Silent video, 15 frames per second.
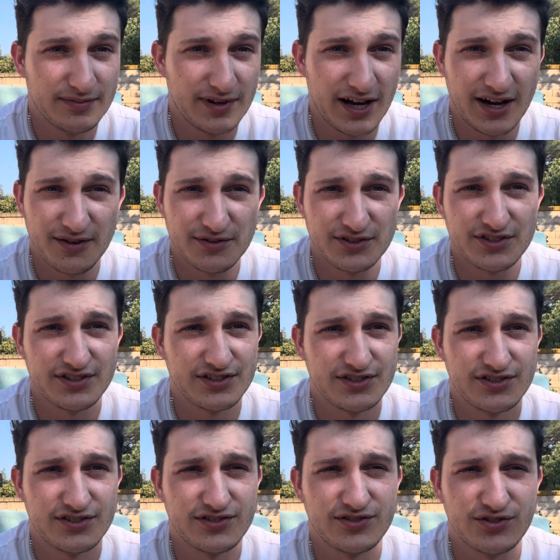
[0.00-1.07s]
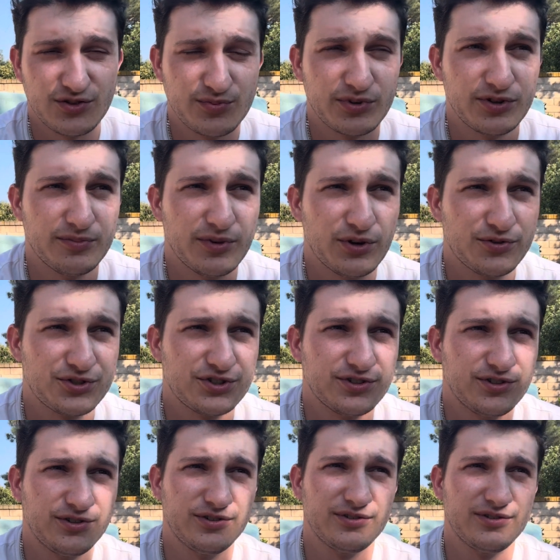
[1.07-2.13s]
I was super
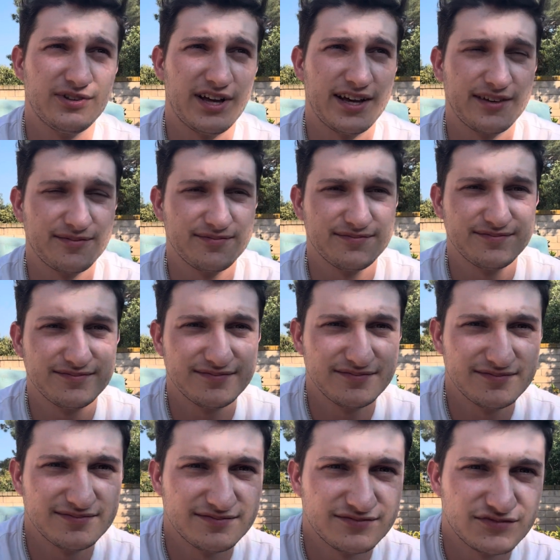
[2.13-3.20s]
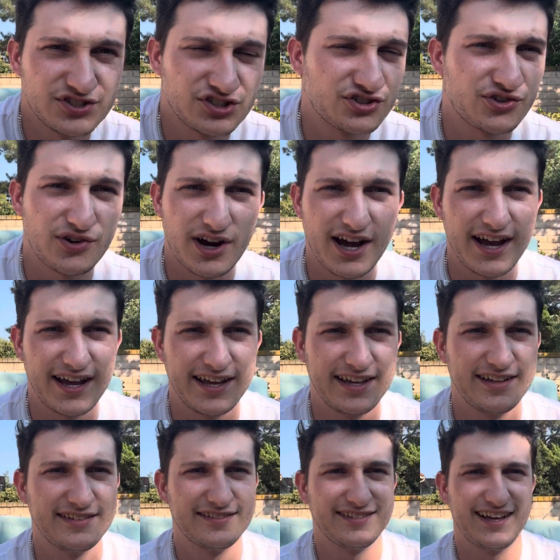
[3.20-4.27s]
emotional, like just
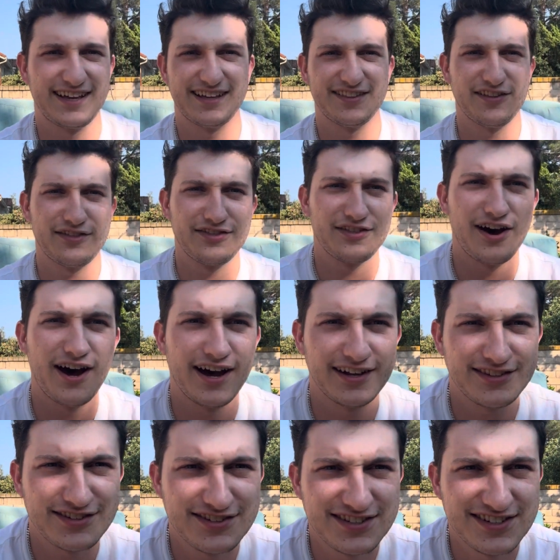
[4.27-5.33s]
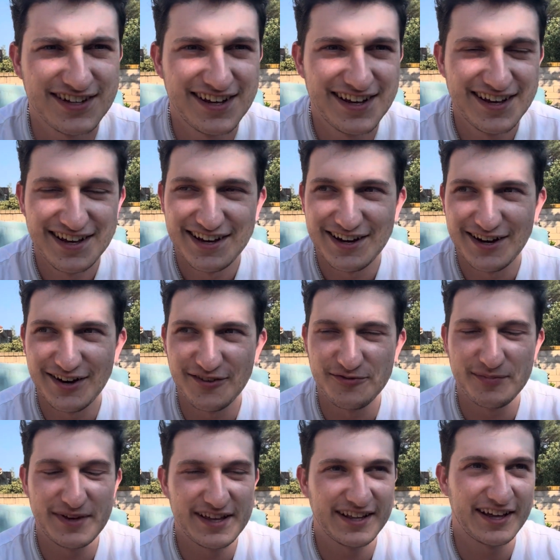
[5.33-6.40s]
crying, like at the thoughts of
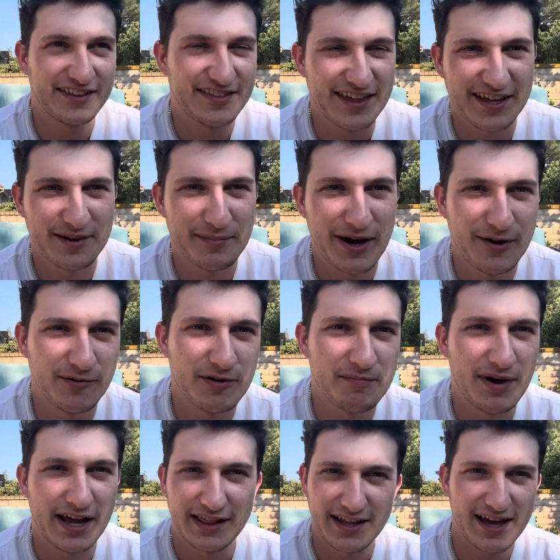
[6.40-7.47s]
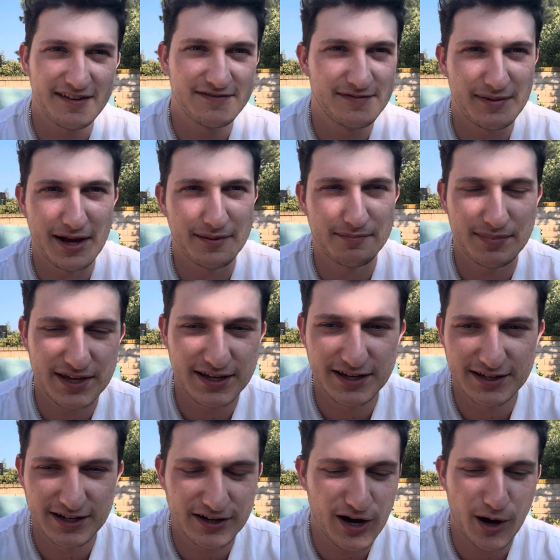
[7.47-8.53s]
me, like thinking about what my life might be
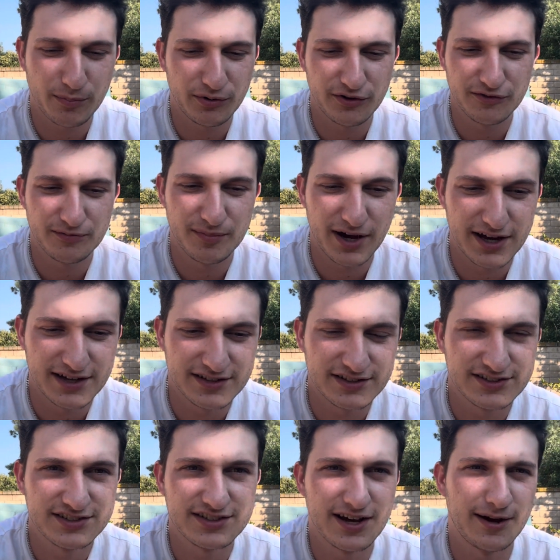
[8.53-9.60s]
in a couple of months.